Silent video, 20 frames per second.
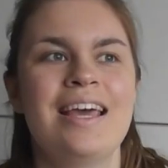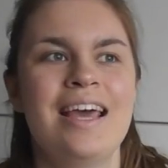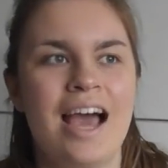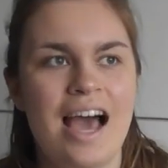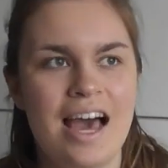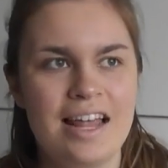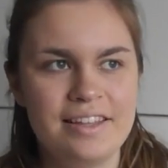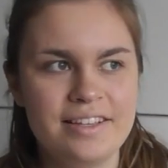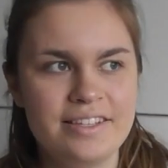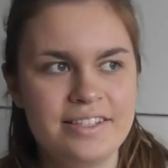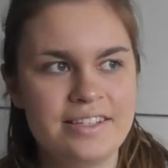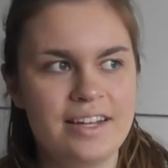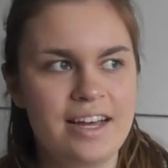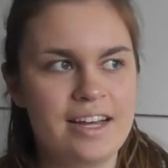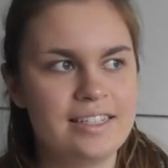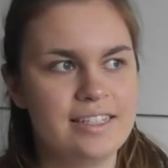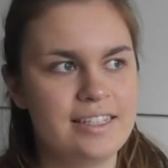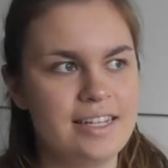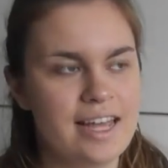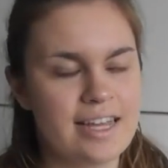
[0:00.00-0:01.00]
And this
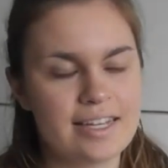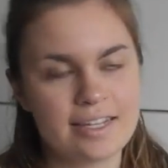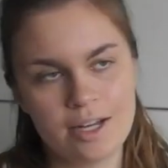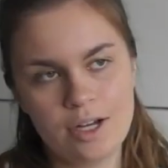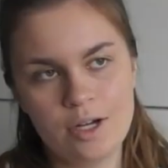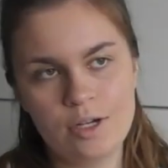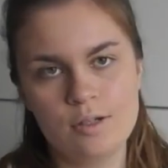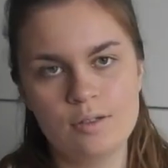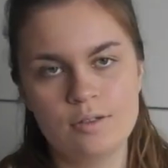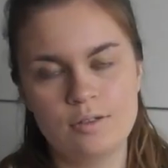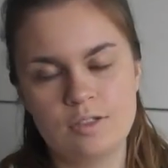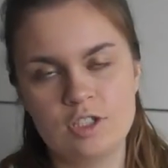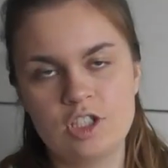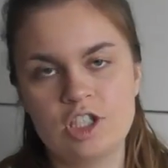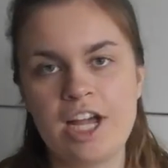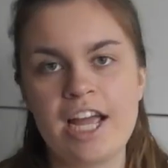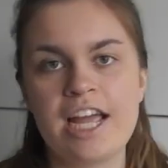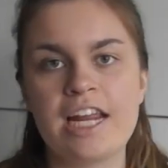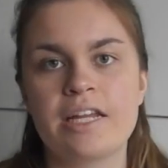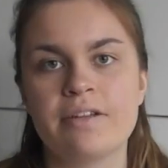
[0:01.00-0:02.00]
started like a whole
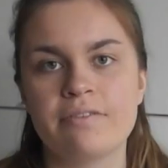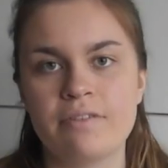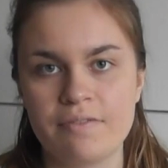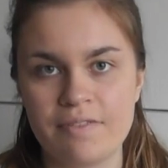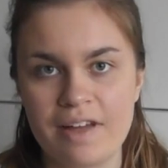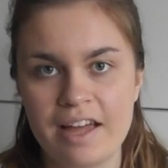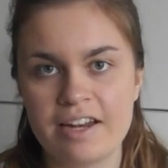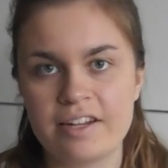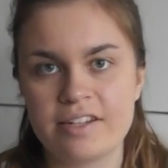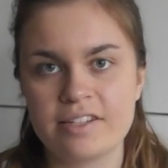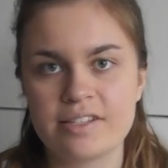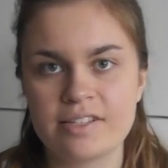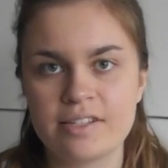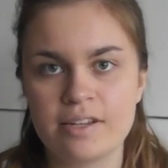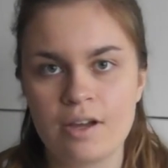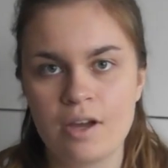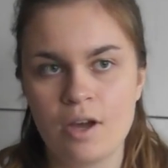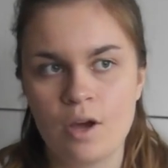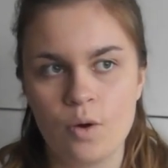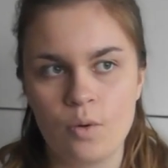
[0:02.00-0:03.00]
chain of events
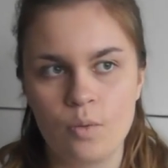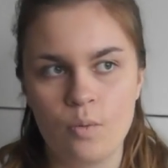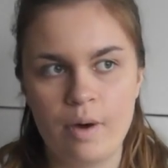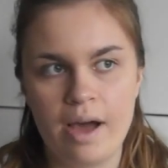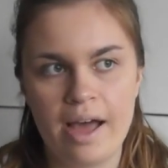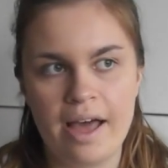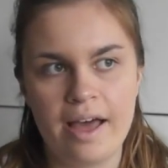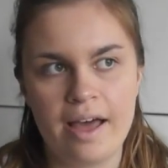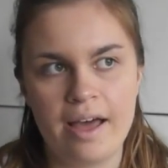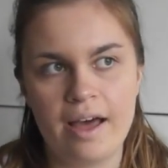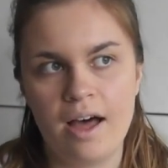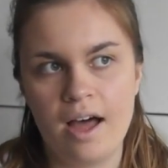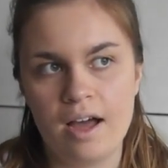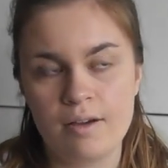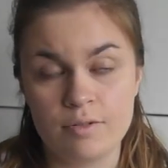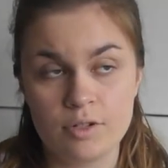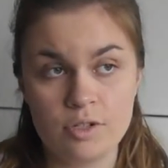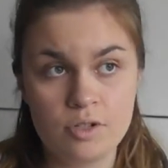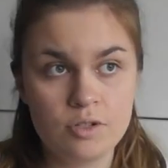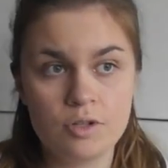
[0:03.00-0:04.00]
where I
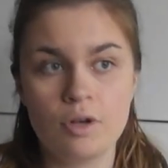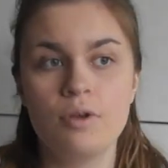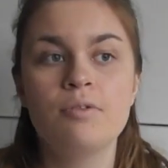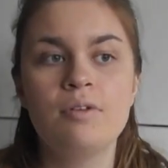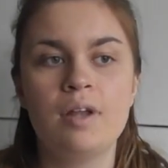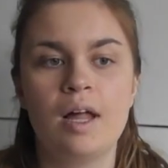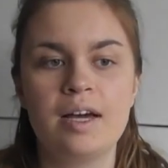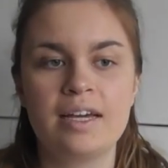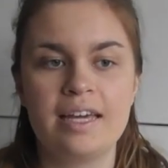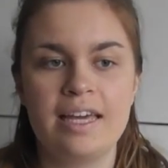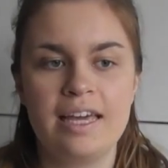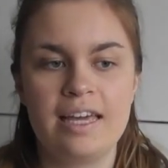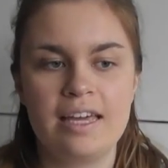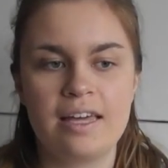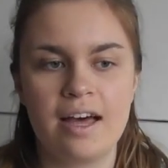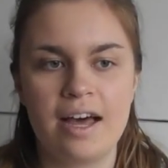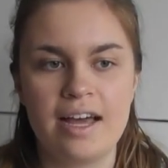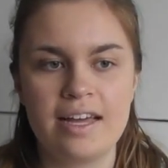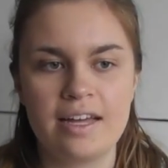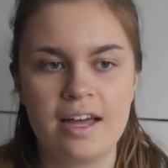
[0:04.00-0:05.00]
was so lucky
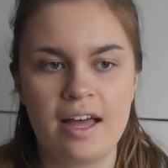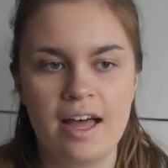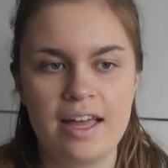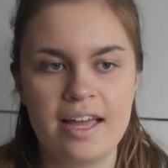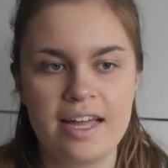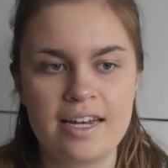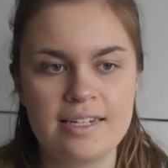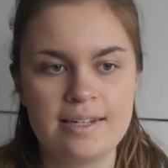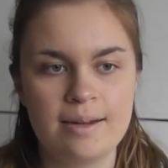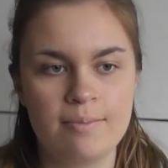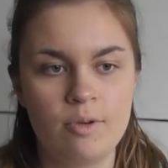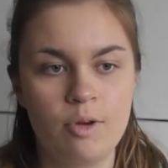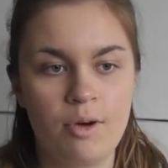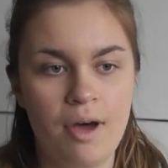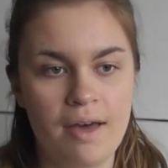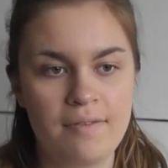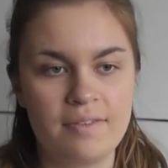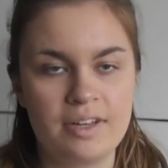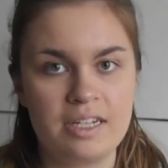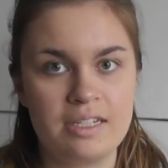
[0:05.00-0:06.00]
I ended up not
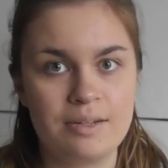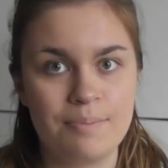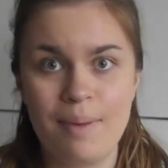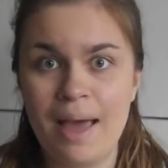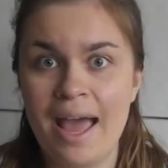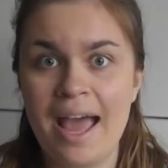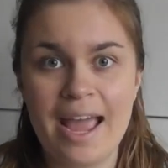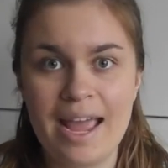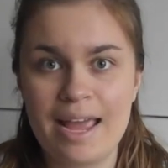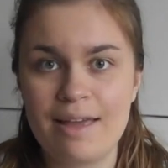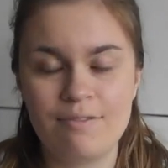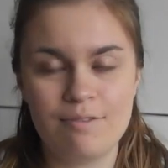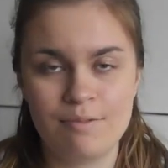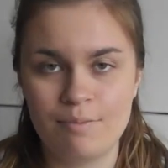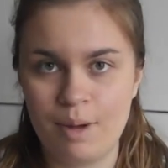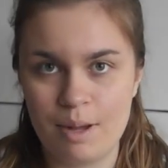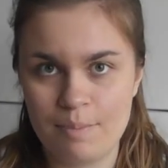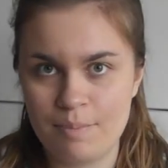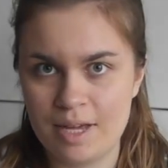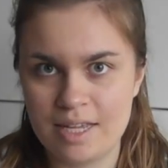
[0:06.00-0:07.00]
having to pay for
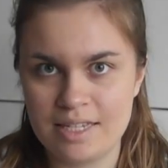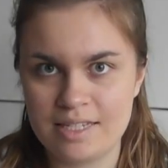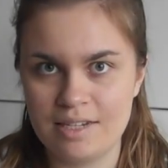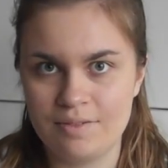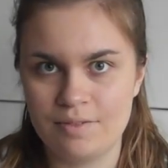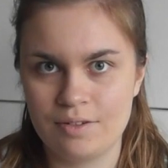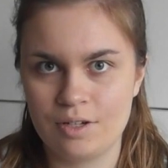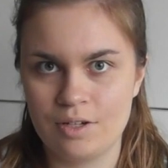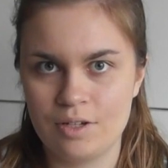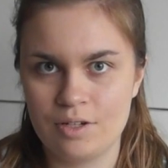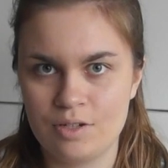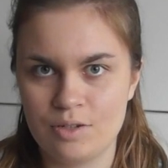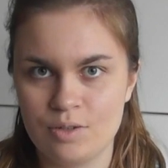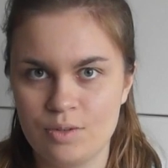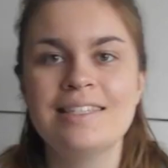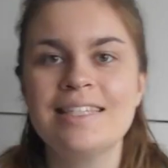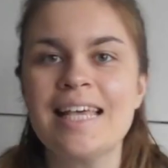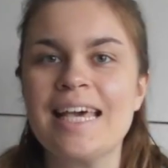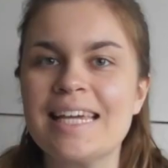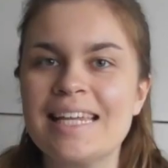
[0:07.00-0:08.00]
my birth certificate at
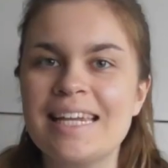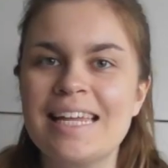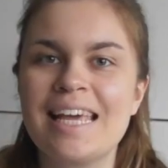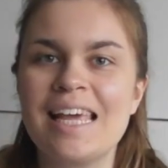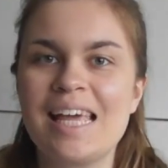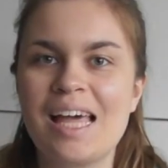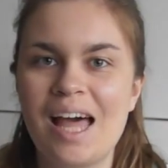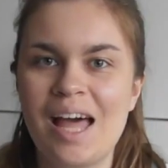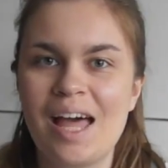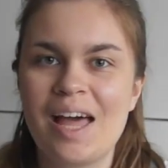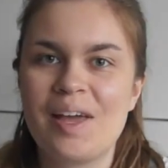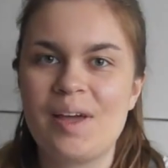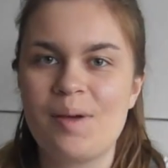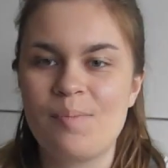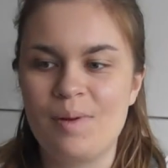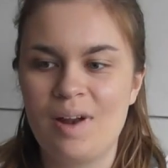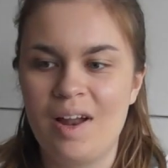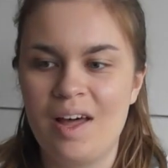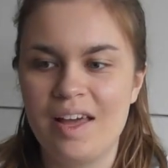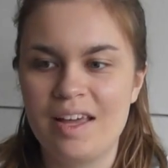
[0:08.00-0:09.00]
all. Secondly, I
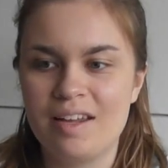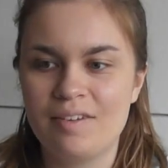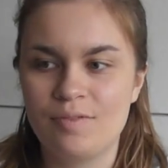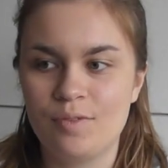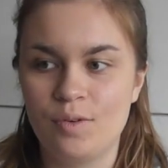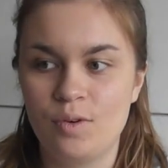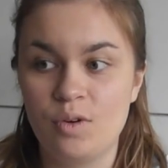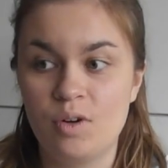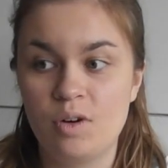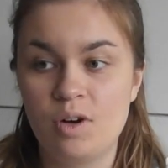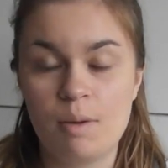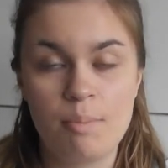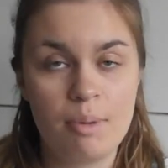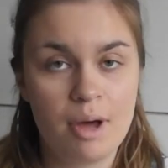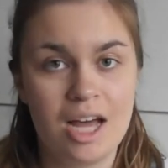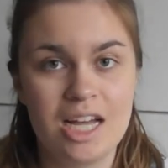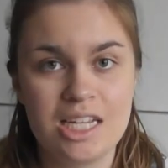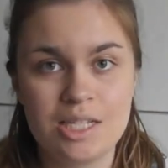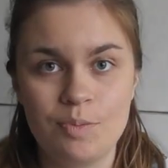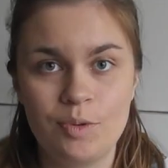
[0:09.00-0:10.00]
applied for a
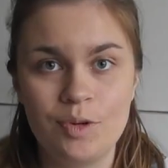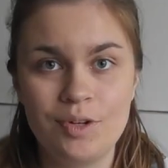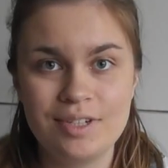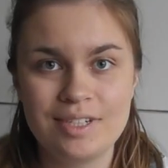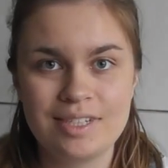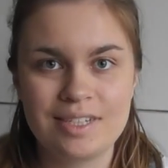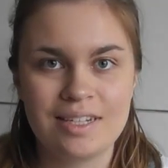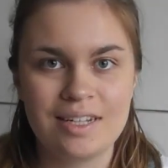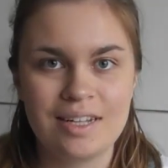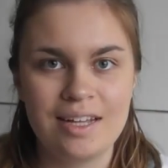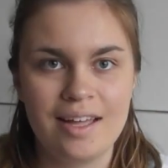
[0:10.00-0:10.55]
passport.